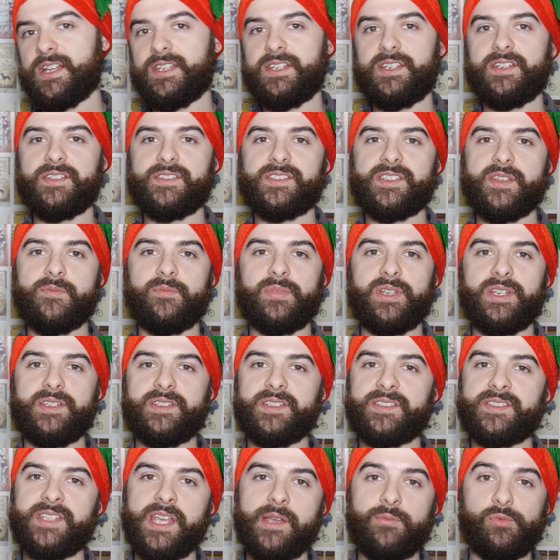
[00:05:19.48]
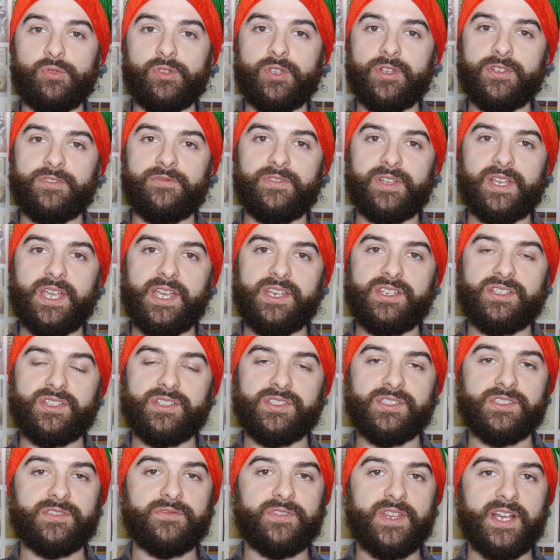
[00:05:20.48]
and you can simply disable
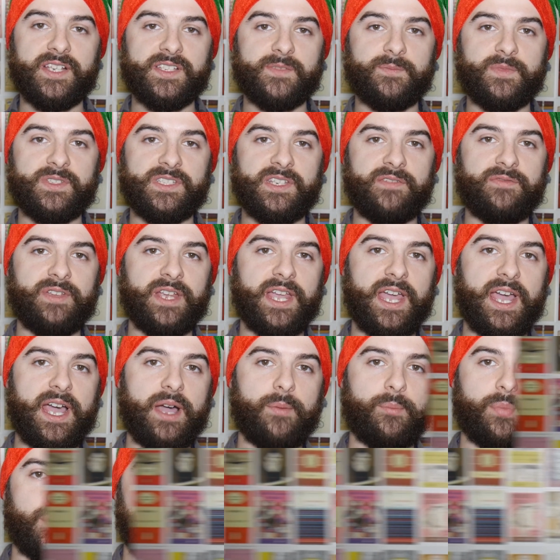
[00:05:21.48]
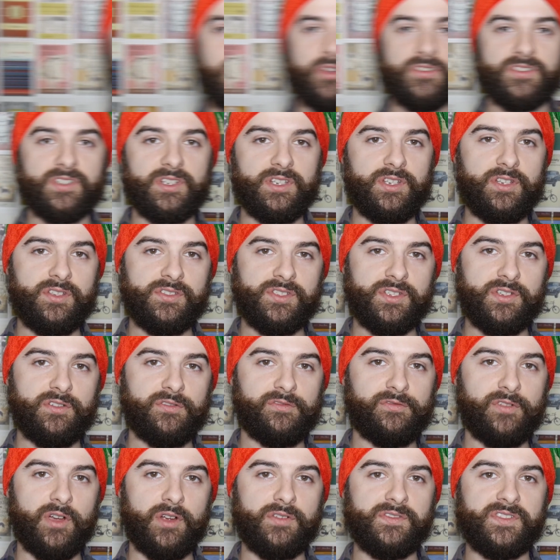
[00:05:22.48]
notifications for that specific app. If you're constantly using your
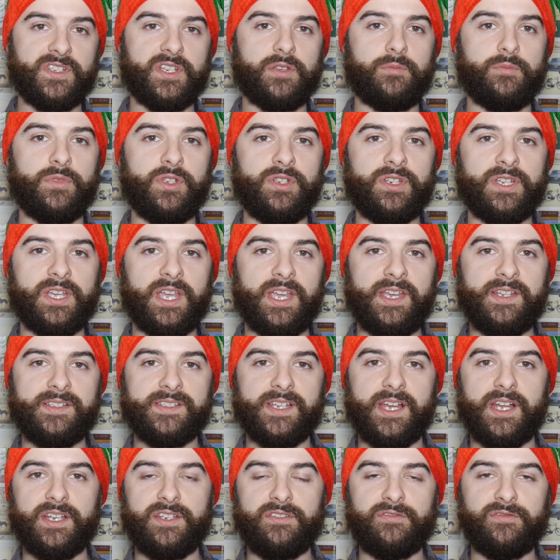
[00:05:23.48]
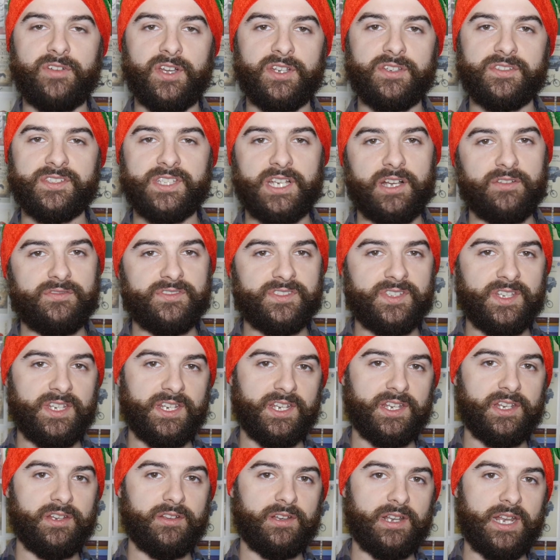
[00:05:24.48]
phone to communicate and you find yourself
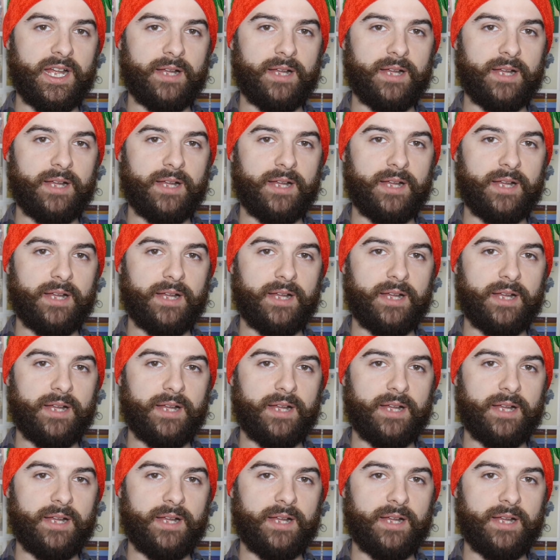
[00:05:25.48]
sitting in your